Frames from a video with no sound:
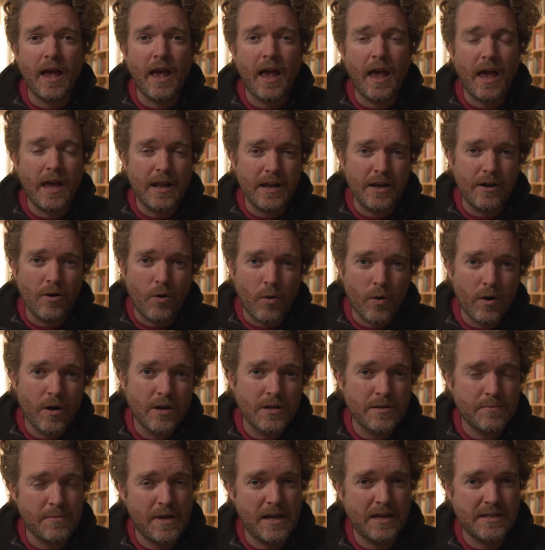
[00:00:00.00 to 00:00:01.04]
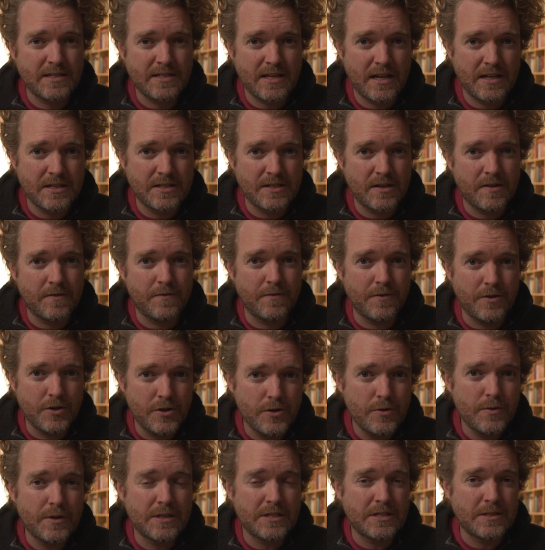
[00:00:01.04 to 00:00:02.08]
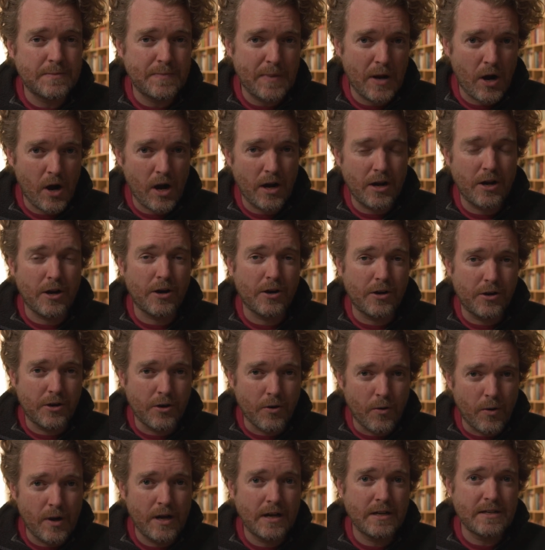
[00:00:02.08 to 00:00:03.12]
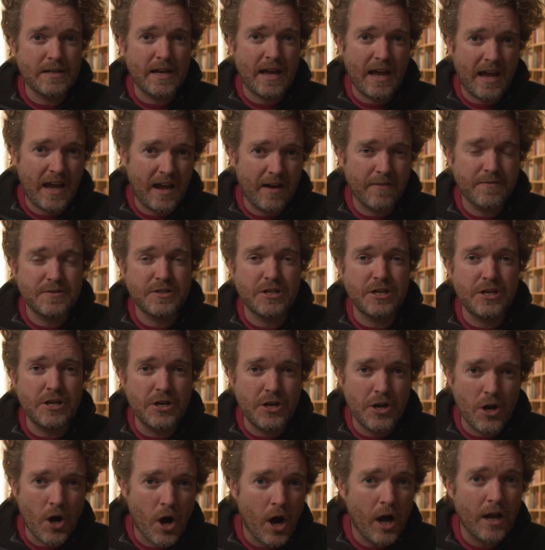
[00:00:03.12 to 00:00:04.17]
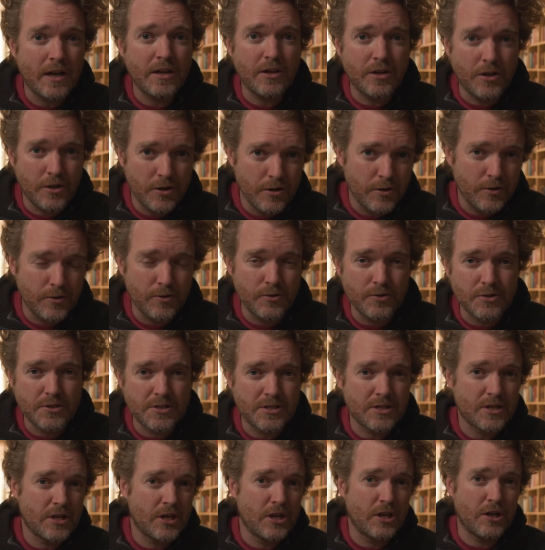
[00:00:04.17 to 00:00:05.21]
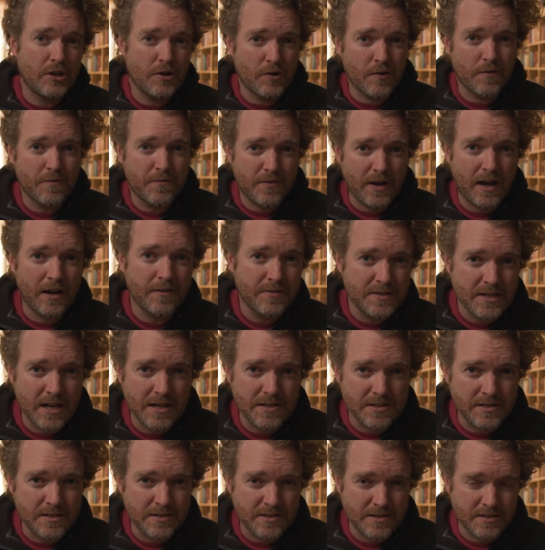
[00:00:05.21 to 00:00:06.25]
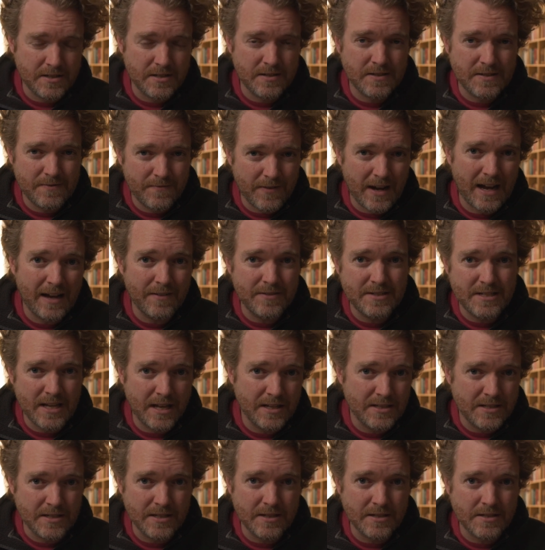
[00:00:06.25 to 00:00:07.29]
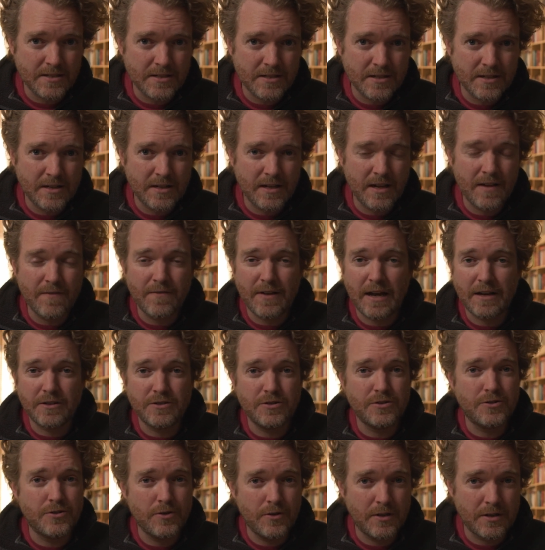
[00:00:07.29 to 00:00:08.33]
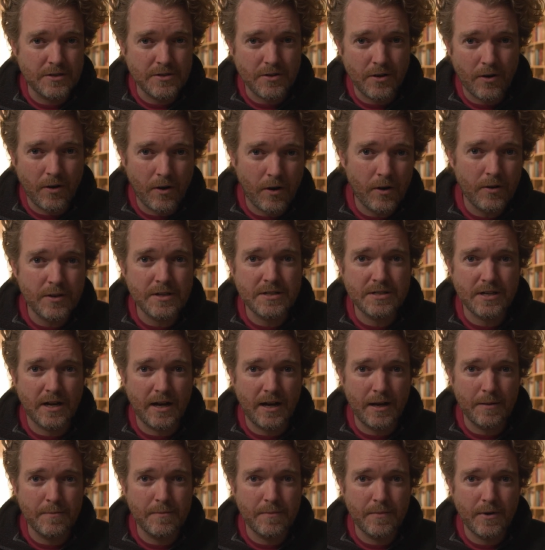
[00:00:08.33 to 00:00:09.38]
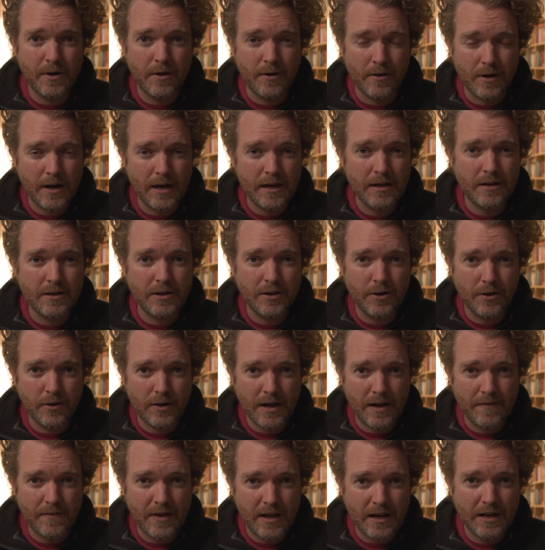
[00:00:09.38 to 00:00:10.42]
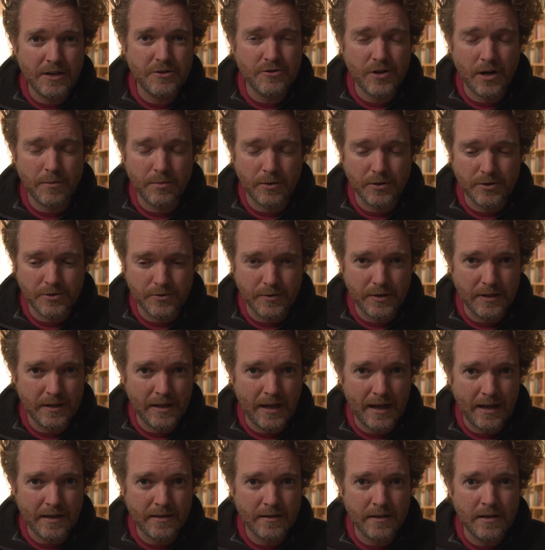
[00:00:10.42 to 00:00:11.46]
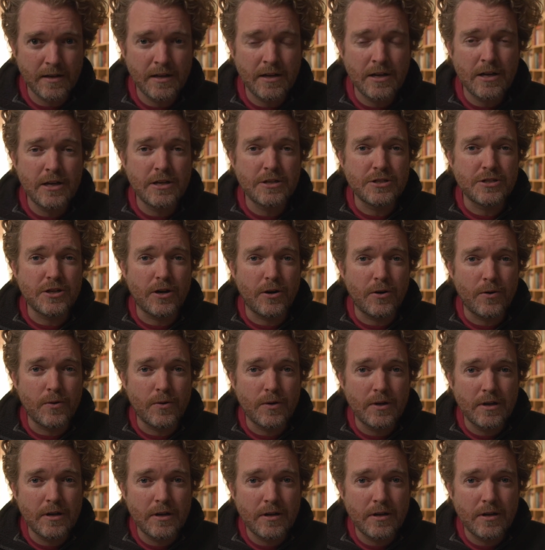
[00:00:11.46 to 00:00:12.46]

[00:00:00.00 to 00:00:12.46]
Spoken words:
And in order to make sense of you as spirit, you're going to have to not use your five senses. In fact, you do this all the time, all right? You don't have any trouble doing that. So